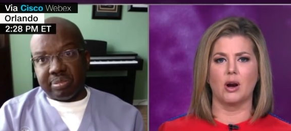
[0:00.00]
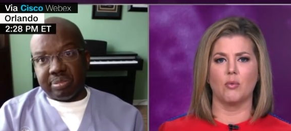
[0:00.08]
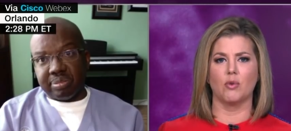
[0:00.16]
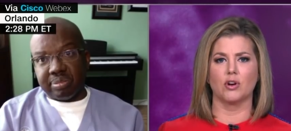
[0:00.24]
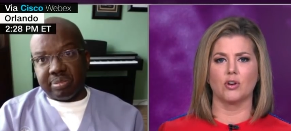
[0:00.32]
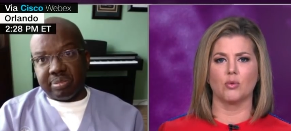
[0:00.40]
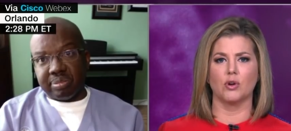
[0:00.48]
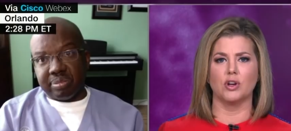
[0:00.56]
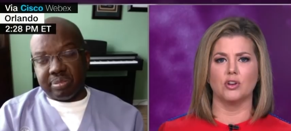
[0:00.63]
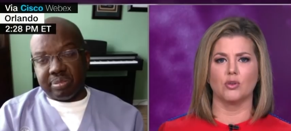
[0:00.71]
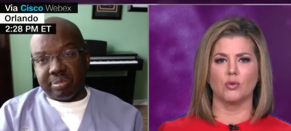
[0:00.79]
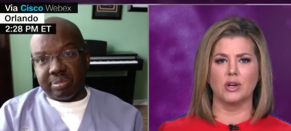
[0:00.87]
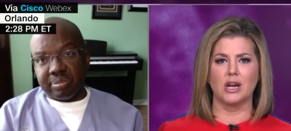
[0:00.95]
Speaker 1: I wonder what
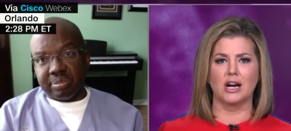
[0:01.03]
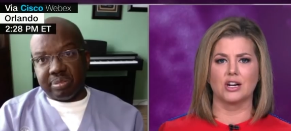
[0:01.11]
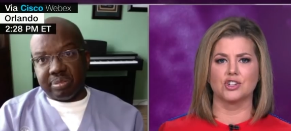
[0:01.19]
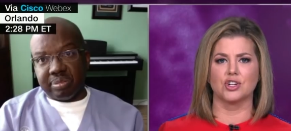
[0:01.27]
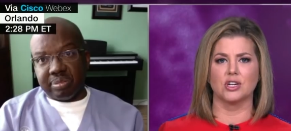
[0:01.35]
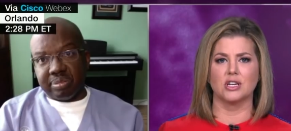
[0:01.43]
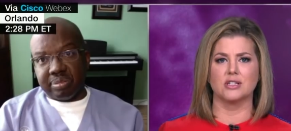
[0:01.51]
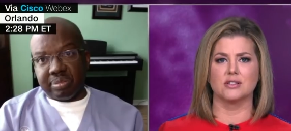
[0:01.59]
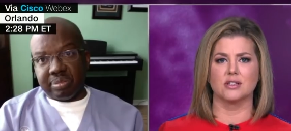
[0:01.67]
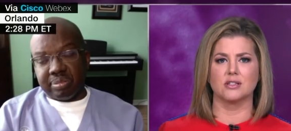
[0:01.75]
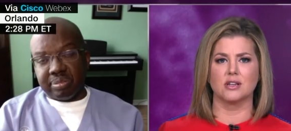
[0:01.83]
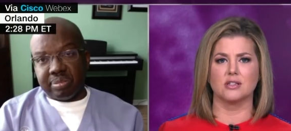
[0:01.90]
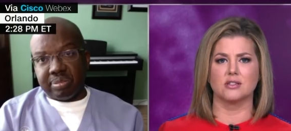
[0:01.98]
your reaction is
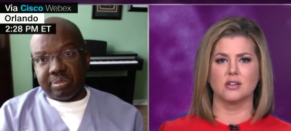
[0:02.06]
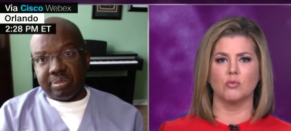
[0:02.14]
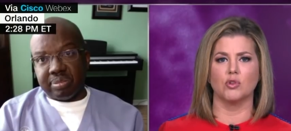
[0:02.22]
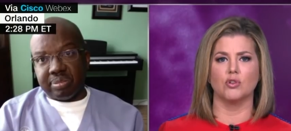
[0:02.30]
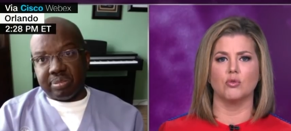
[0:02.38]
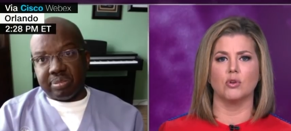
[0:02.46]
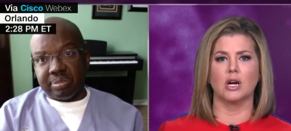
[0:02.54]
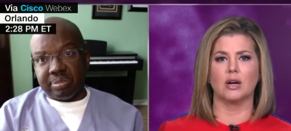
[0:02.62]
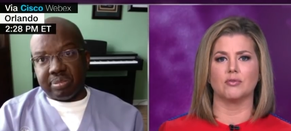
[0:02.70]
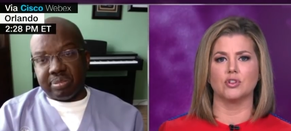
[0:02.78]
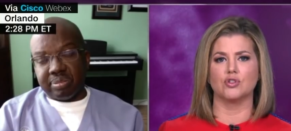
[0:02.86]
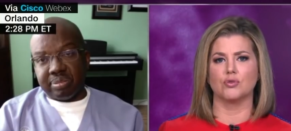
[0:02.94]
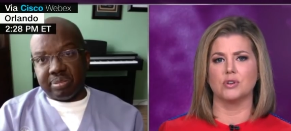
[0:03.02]
as, as someone who will have
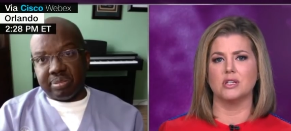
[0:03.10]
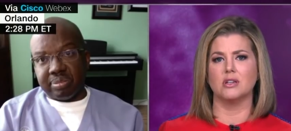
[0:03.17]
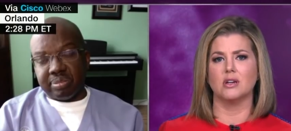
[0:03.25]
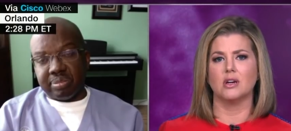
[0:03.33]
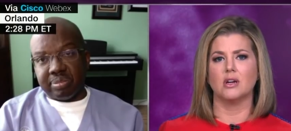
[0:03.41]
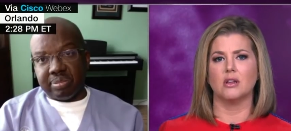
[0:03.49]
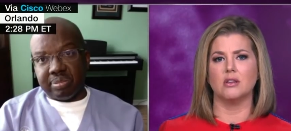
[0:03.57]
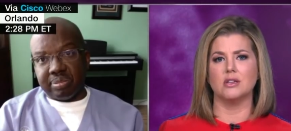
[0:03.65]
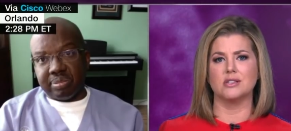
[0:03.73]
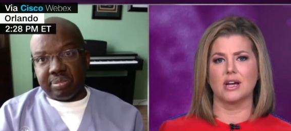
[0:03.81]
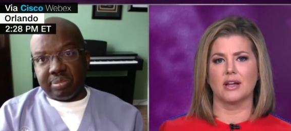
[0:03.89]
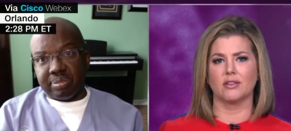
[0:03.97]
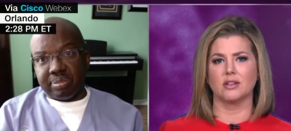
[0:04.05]
to treat these
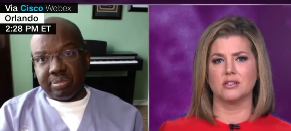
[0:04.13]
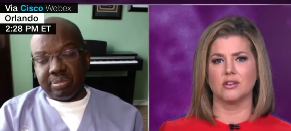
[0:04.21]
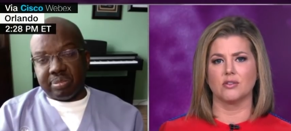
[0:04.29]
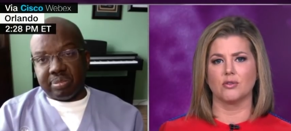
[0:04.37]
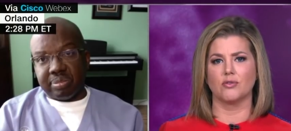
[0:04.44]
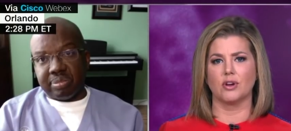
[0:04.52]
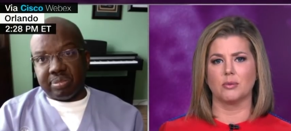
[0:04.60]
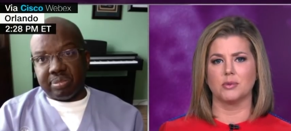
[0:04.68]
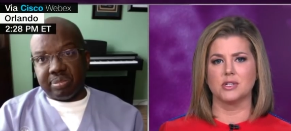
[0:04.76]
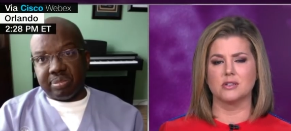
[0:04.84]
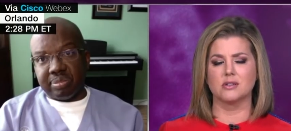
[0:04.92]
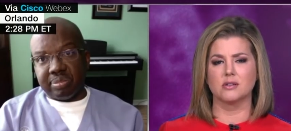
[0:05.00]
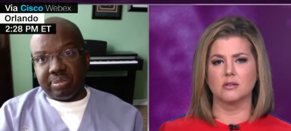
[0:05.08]
athletes and their
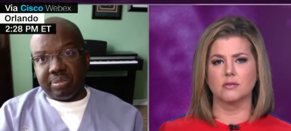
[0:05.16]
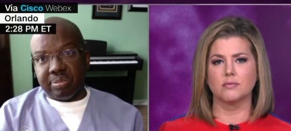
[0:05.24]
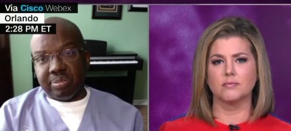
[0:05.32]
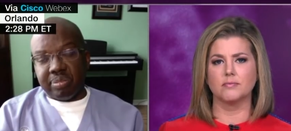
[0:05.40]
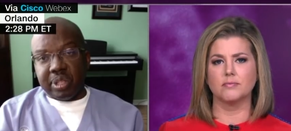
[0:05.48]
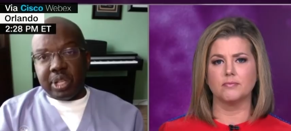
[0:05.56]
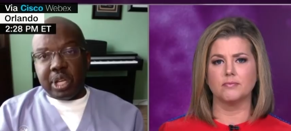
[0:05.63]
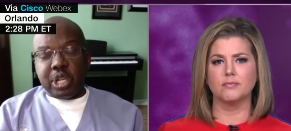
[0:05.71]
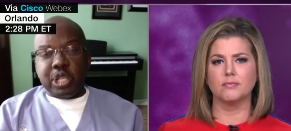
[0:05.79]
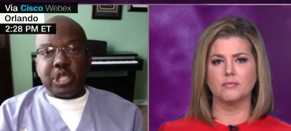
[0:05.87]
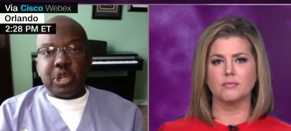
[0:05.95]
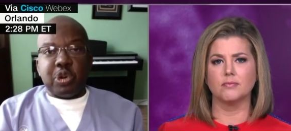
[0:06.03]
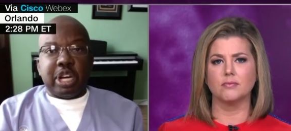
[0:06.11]
families.
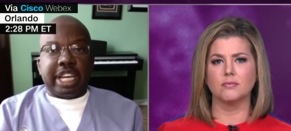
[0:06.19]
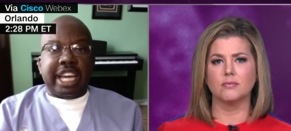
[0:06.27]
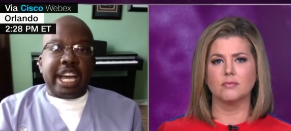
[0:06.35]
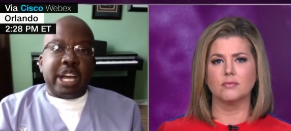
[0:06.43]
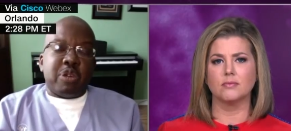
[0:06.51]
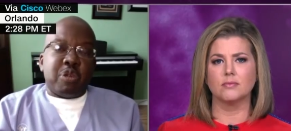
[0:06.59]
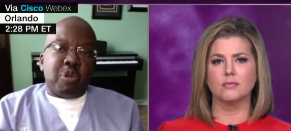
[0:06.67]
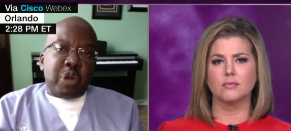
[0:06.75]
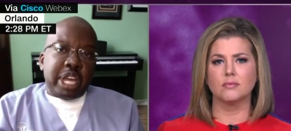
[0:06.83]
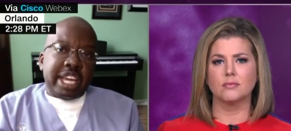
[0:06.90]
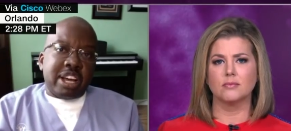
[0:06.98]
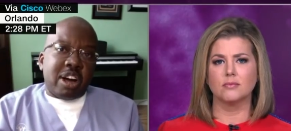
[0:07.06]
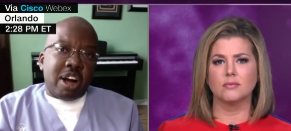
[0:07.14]
Speaker 2: So again,
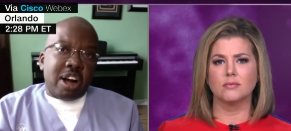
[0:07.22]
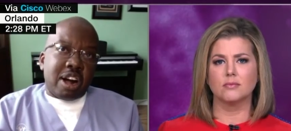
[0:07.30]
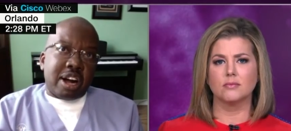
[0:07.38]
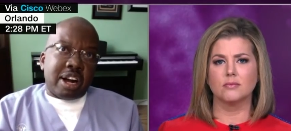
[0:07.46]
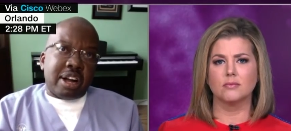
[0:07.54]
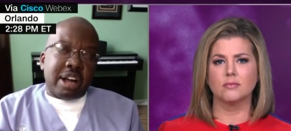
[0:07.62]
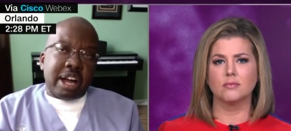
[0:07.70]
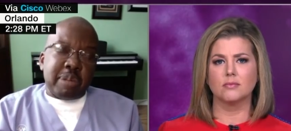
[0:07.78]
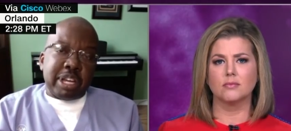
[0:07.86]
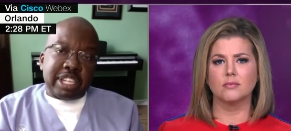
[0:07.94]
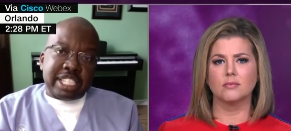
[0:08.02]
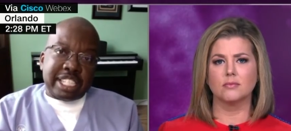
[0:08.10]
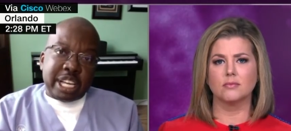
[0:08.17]
we are uh, in
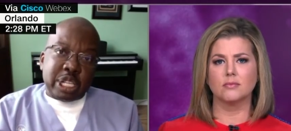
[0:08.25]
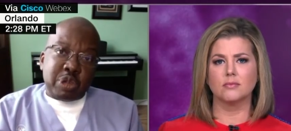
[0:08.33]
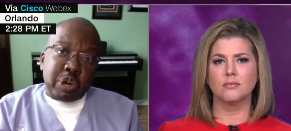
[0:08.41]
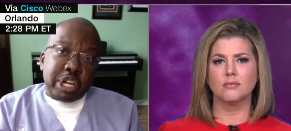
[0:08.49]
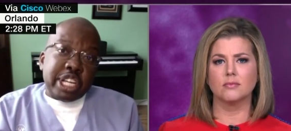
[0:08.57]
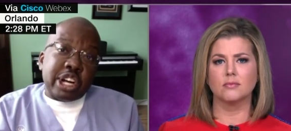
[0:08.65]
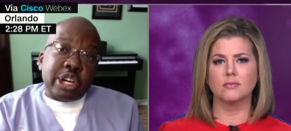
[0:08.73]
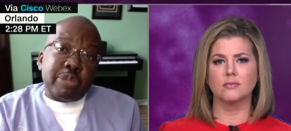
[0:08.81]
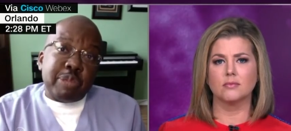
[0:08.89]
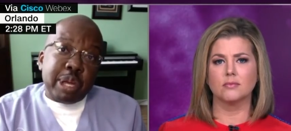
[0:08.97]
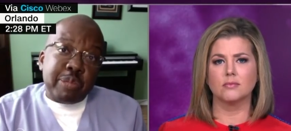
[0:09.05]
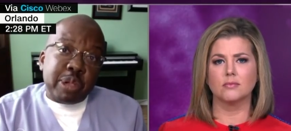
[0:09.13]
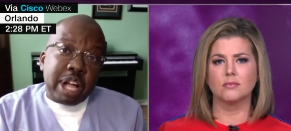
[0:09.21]
a stage where younger
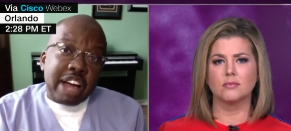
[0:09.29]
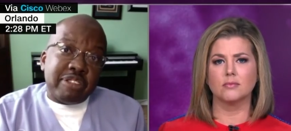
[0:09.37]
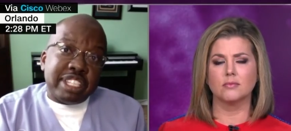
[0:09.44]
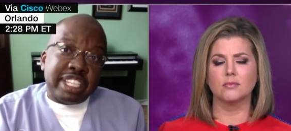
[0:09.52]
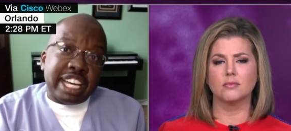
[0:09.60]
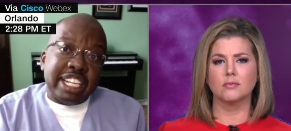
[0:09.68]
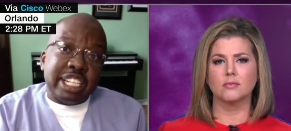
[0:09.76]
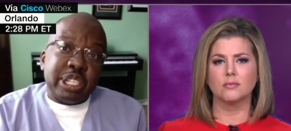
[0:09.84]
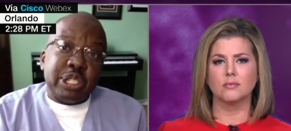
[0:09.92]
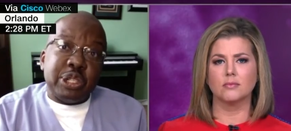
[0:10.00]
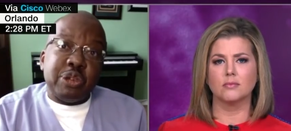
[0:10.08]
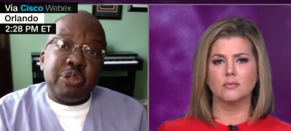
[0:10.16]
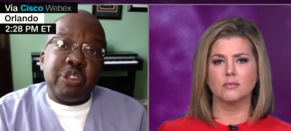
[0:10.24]
people have tended to
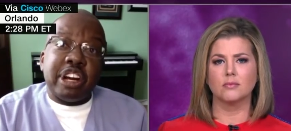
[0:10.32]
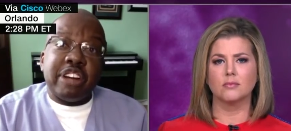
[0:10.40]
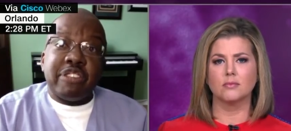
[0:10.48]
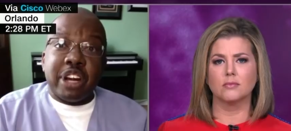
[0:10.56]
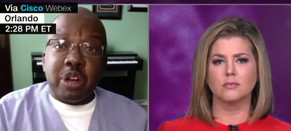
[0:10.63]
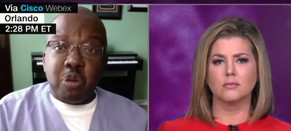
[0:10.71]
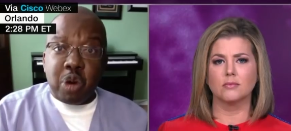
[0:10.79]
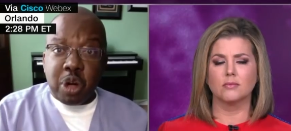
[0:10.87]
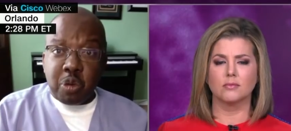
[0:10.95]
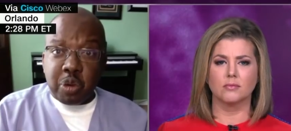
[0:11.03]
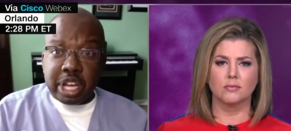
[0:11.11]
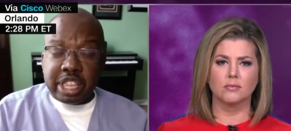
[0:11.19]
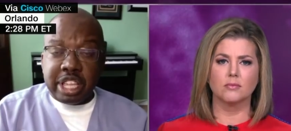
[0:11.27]
do very, very well
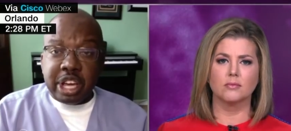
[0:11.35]
with